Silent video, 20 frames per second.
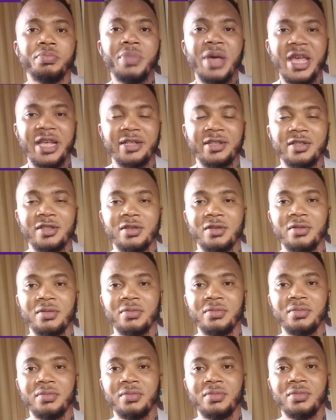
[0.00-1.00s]
mates.
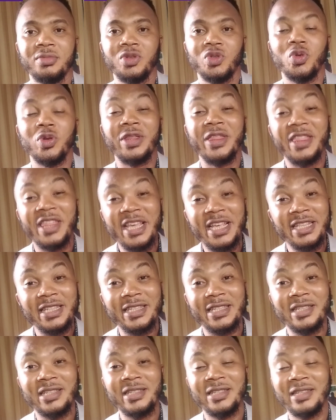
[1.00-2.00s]
So
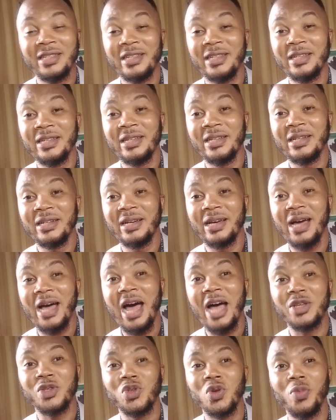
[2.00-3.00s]
these
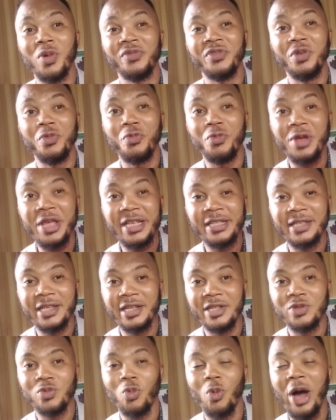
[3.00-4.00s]
are some of the
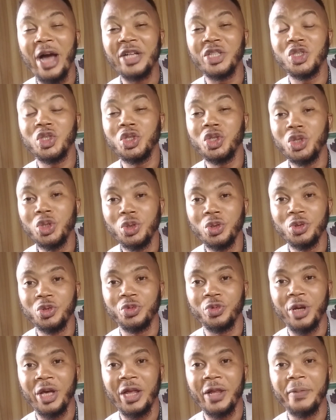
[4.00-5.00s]
reasons why
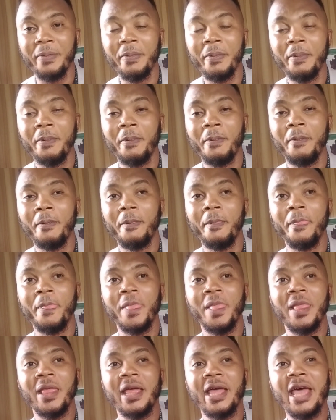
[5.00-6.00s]
children
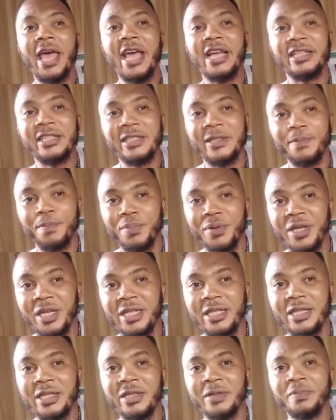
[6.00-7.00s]

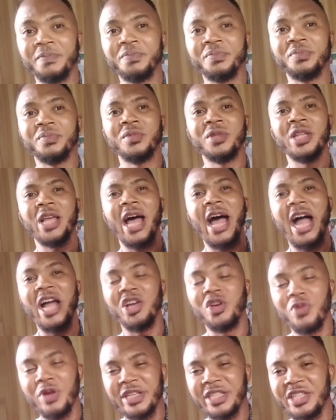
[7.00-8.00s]
exhibit
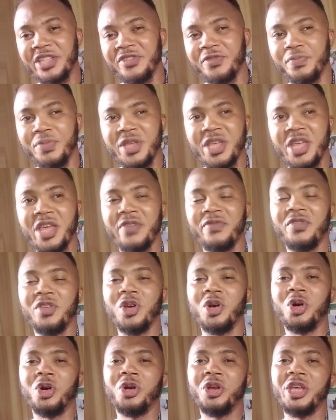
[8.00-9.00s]
aggressive
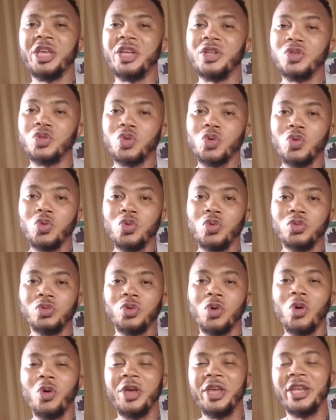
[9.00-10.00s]
behavior in
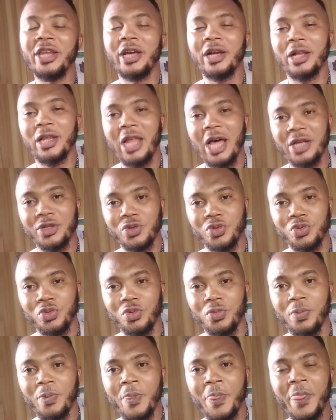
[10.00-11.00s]
school or in the
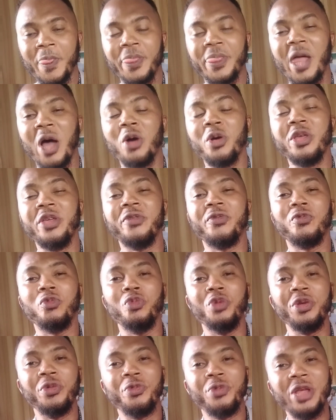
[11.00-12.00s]
classroom. Now, if
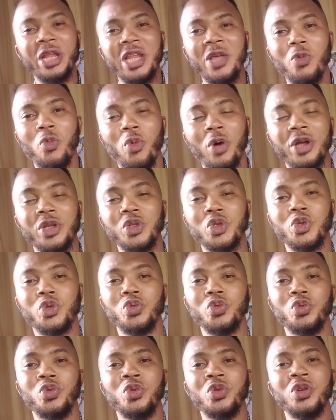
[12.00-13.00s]
we really want
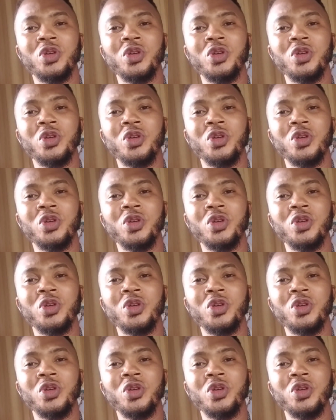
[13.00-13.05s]
to